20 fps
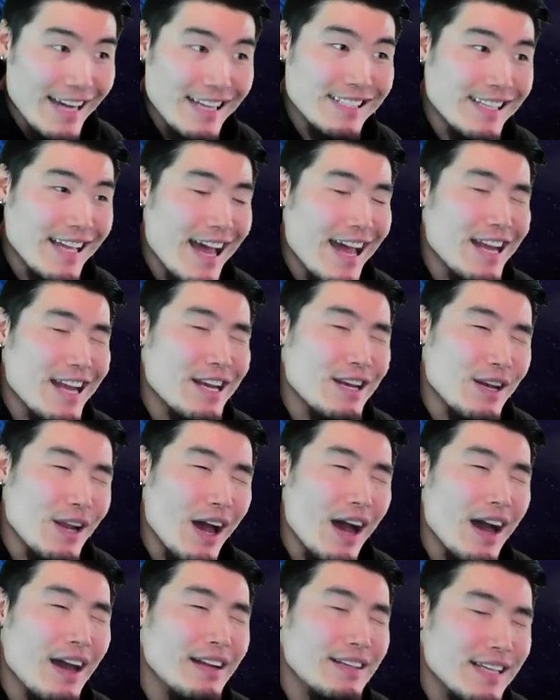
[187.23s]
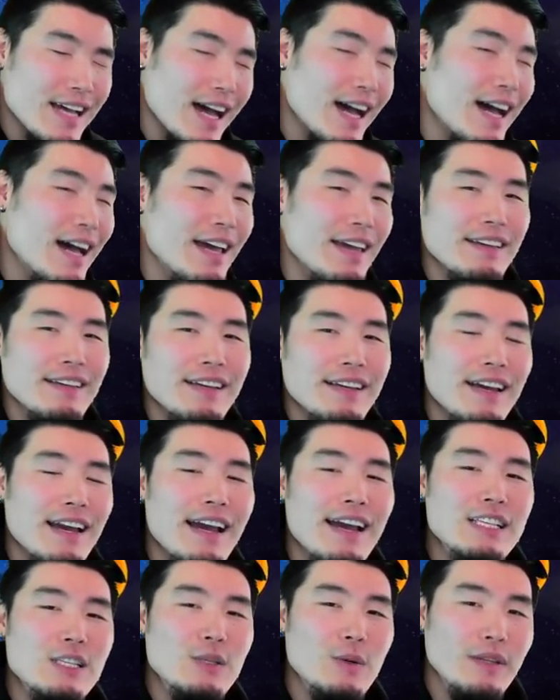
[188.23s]
stat, not as high
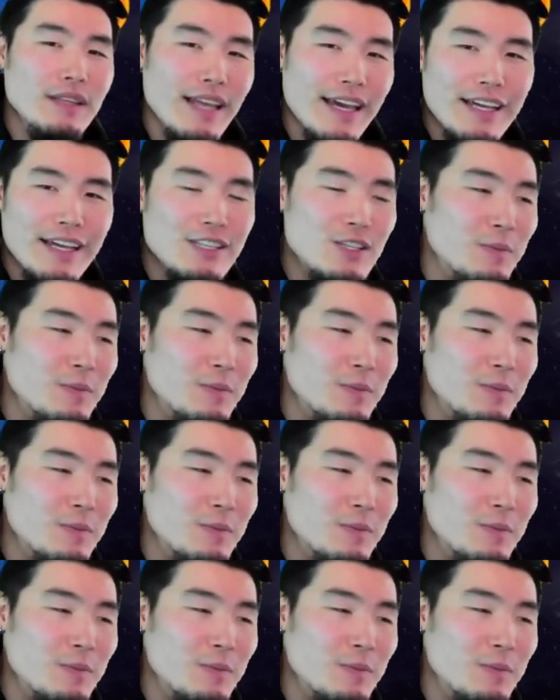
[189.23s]
as you would like it to